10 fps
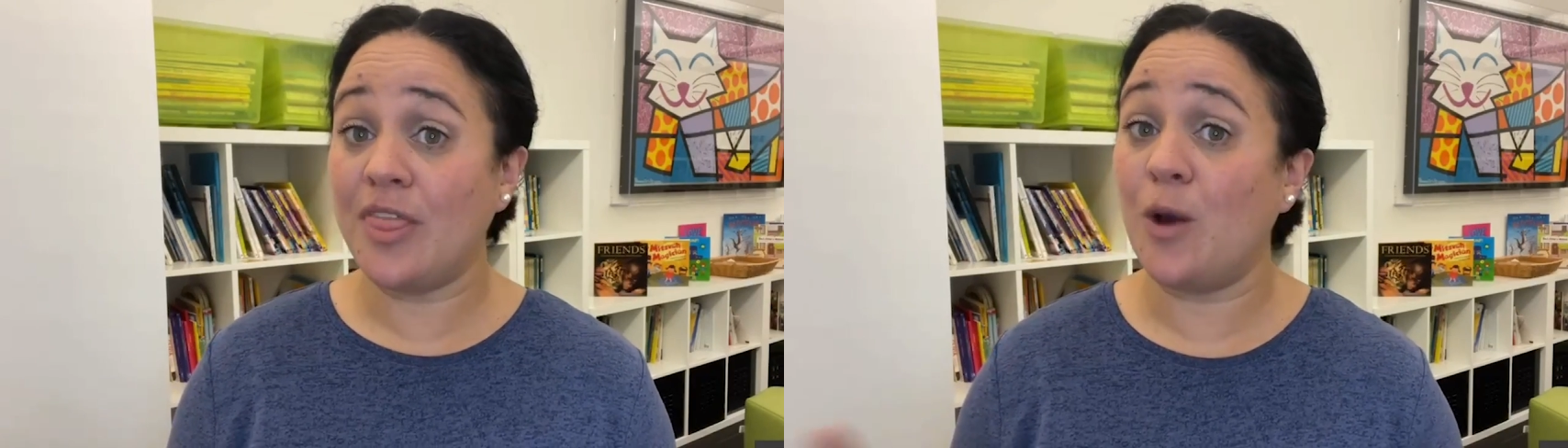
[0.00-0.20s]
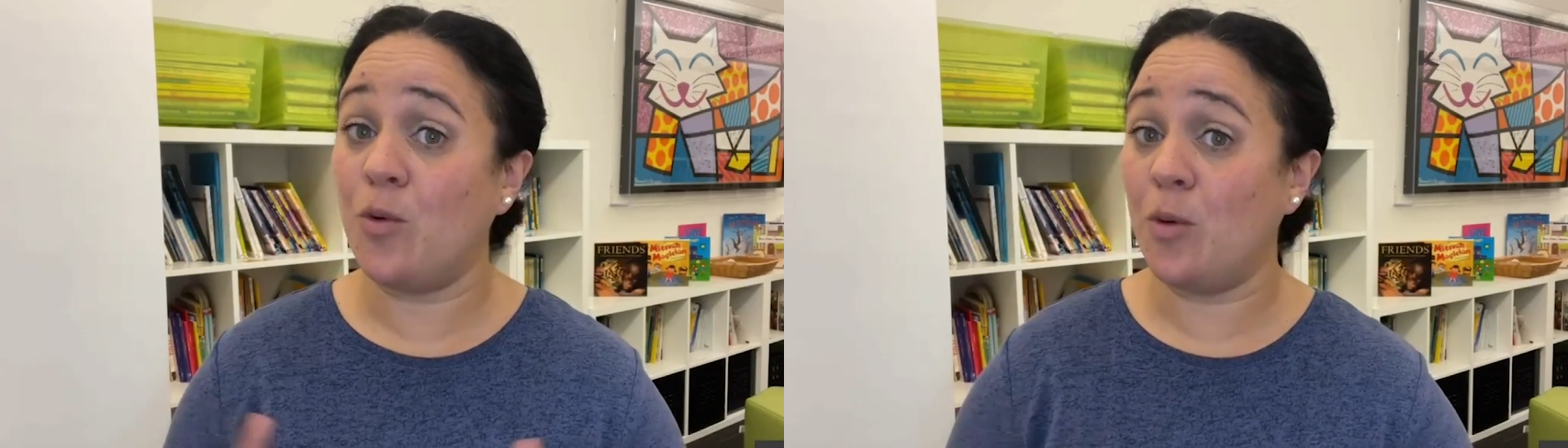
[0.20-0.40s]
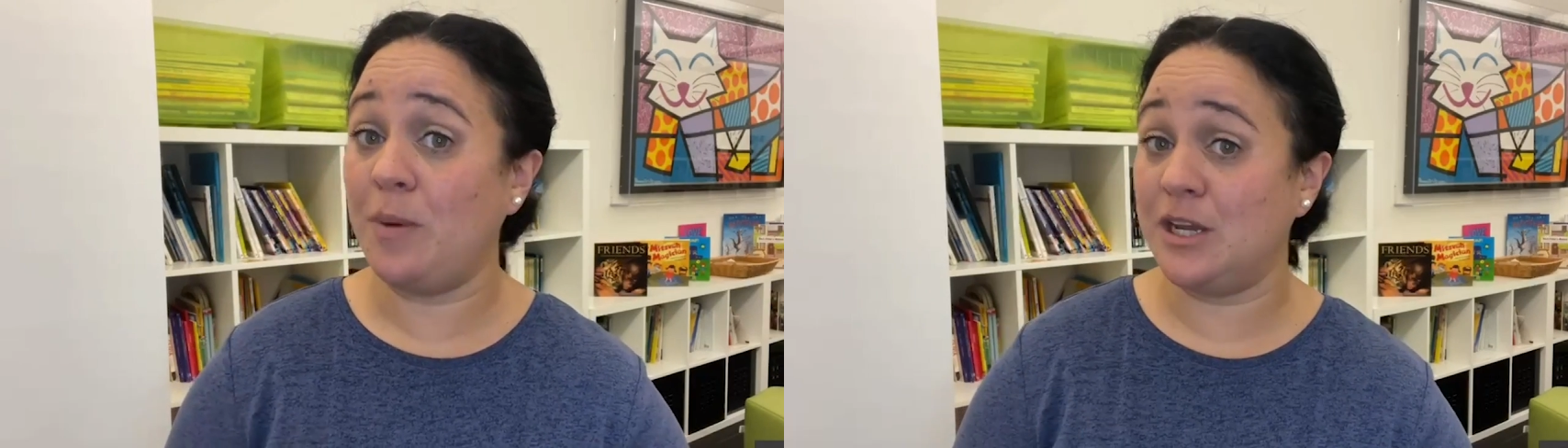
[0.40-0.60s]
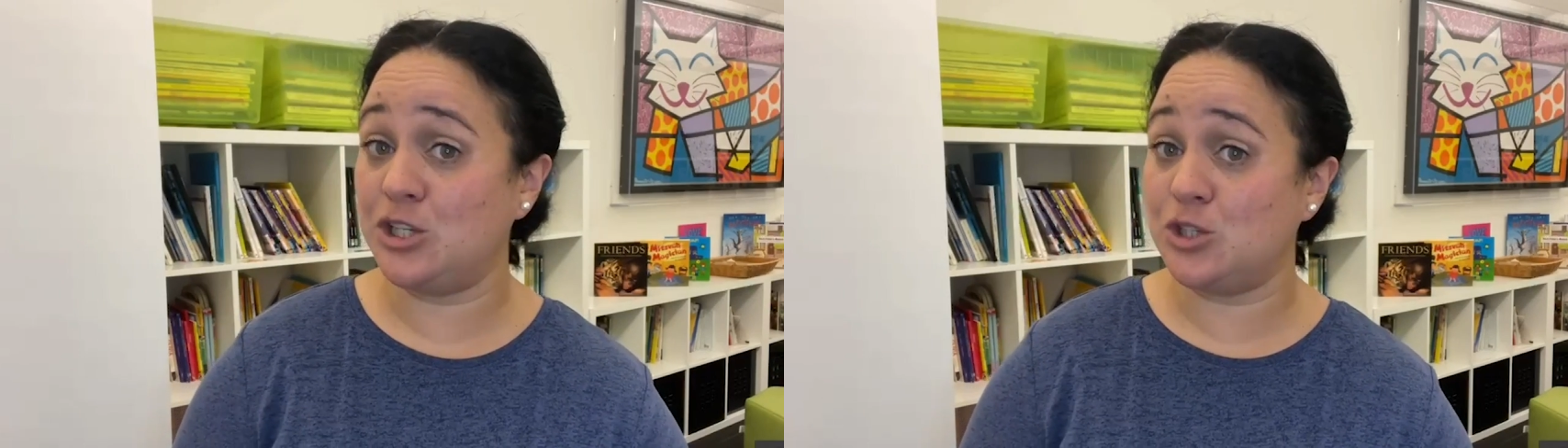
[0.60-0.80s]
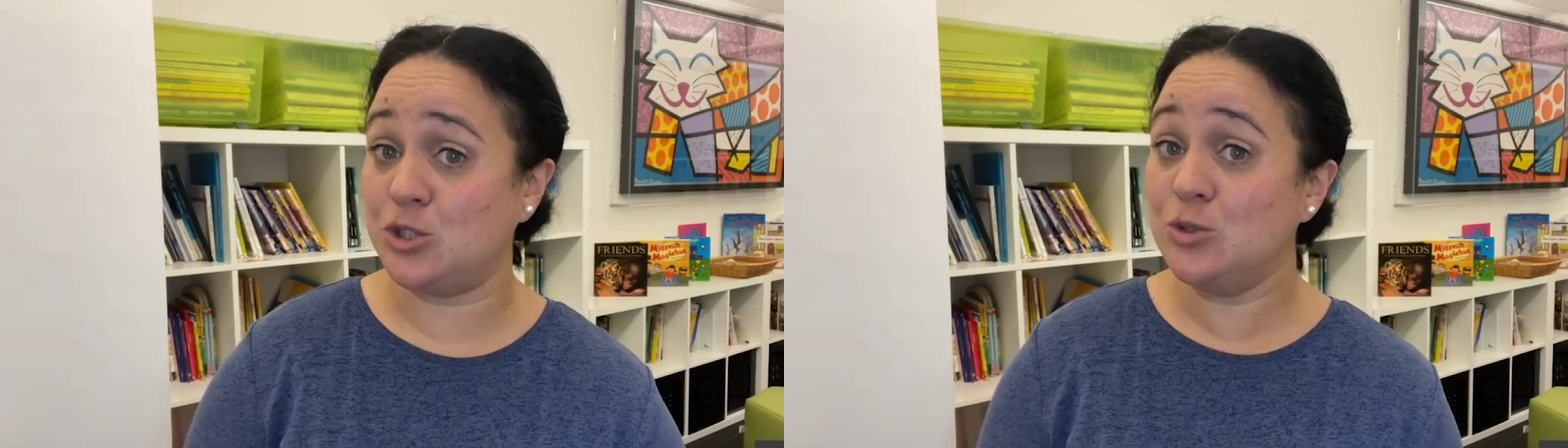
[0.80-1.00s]
that will be
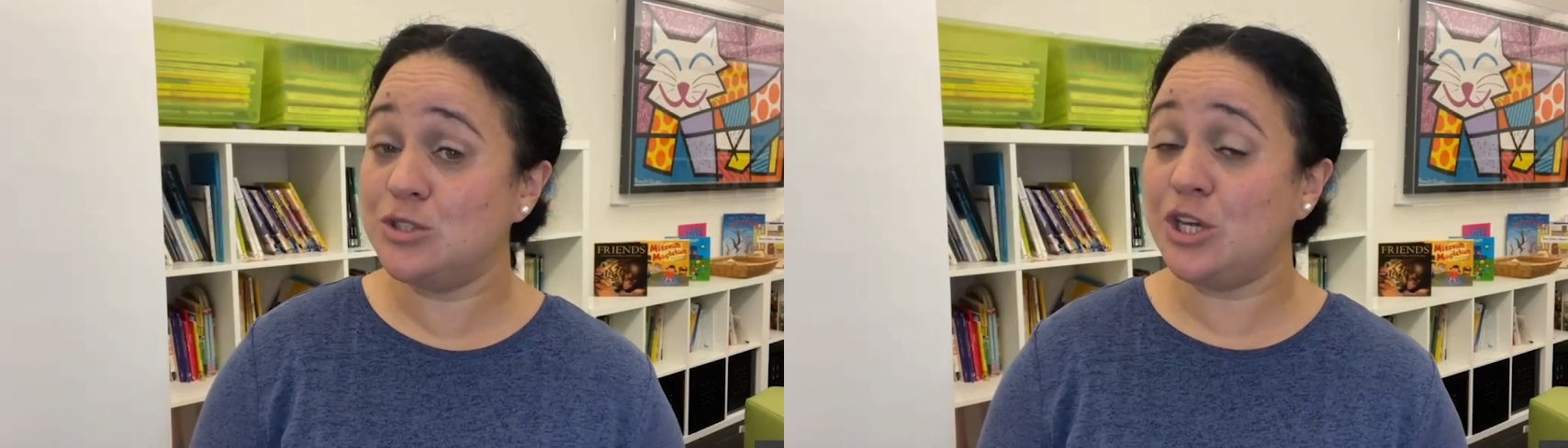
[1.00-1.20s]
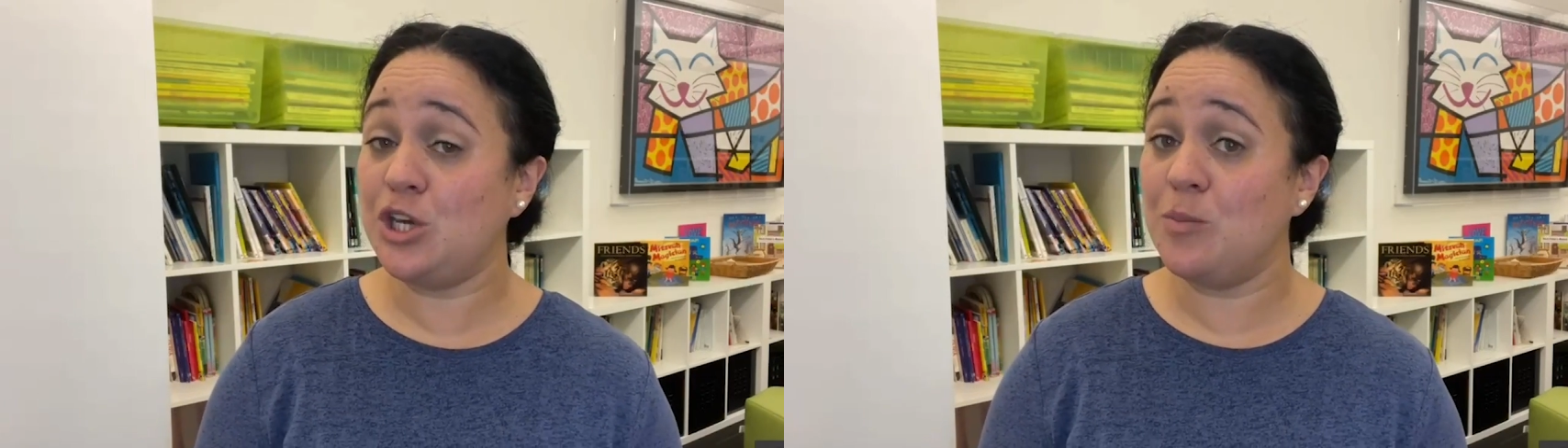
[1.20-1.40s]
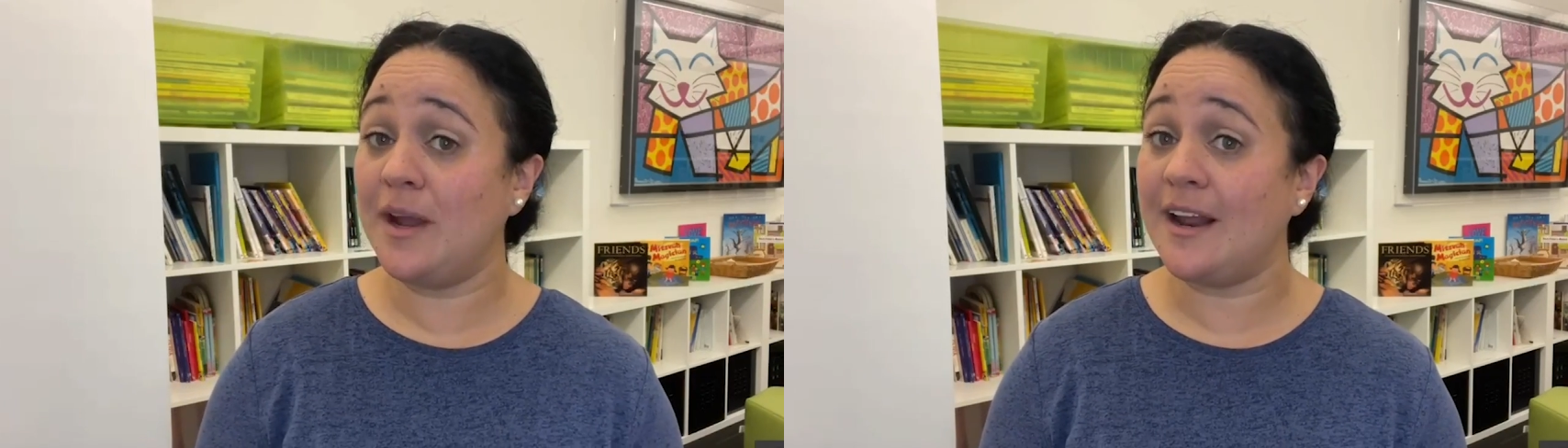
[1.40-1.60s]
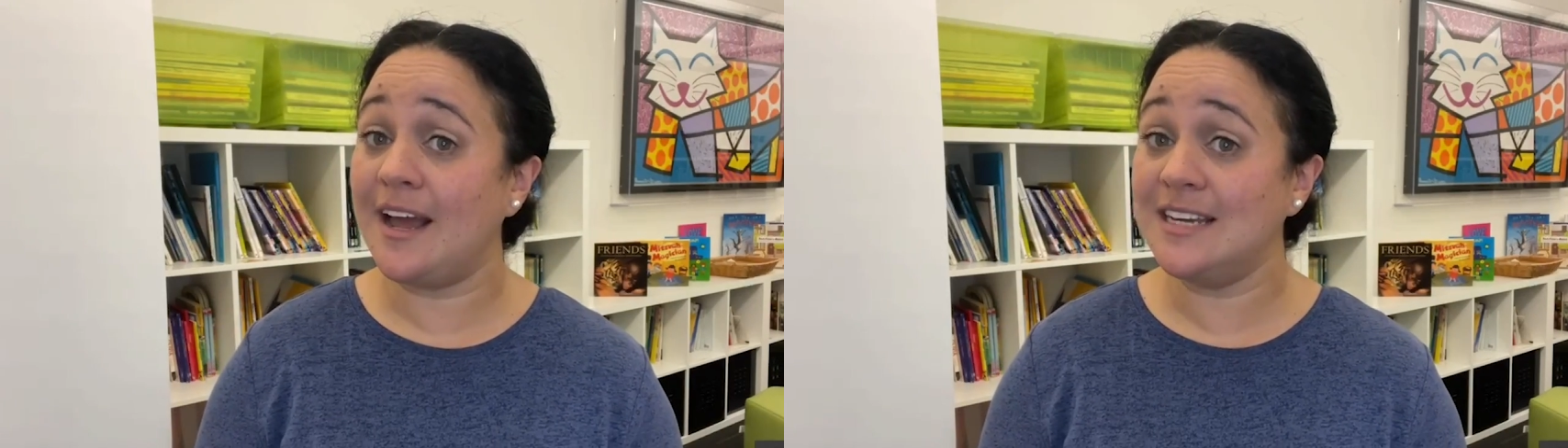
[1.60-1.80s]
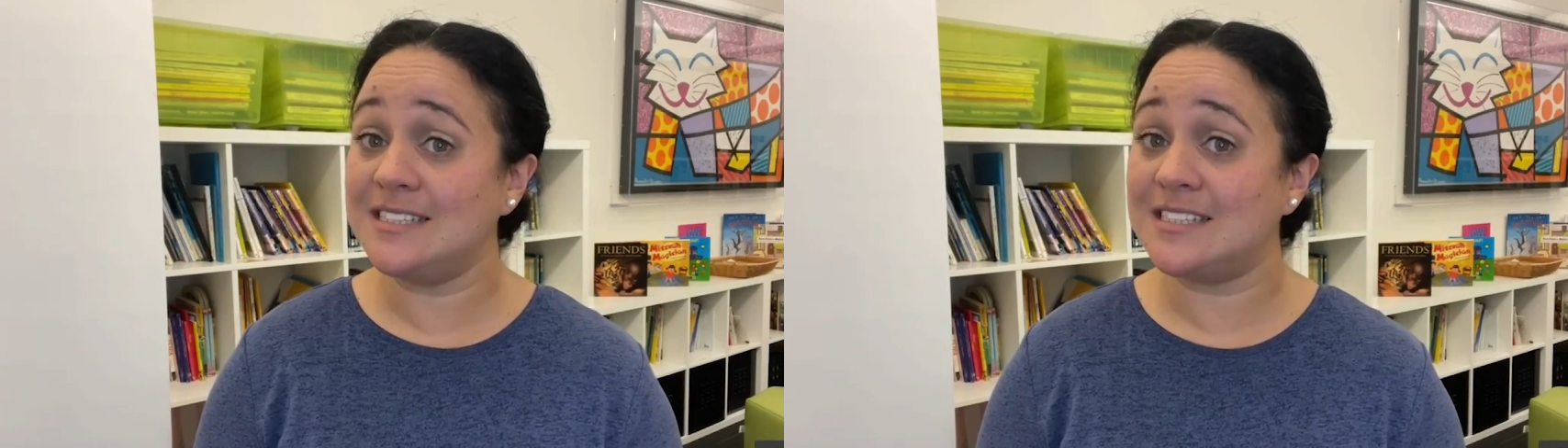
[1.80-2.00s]
introduced, you might
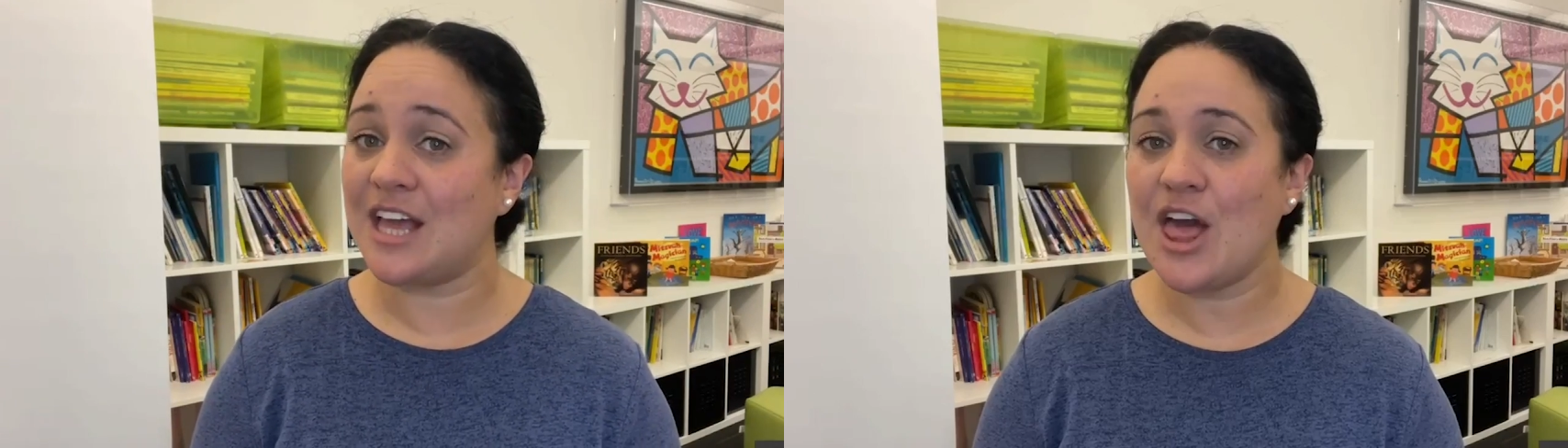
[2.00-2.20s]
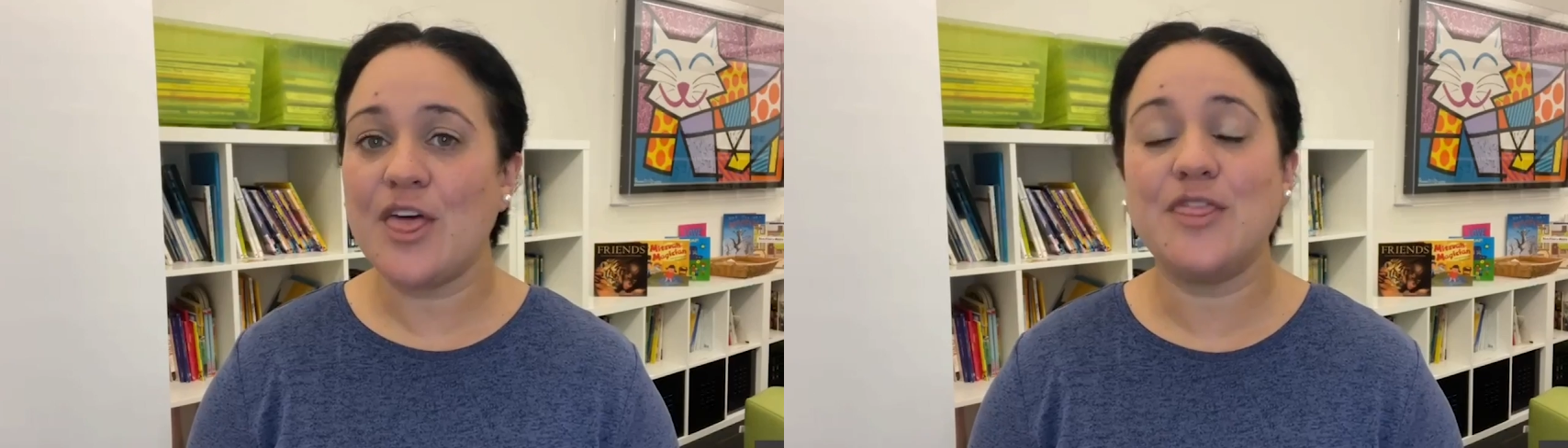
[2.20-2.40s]
ask?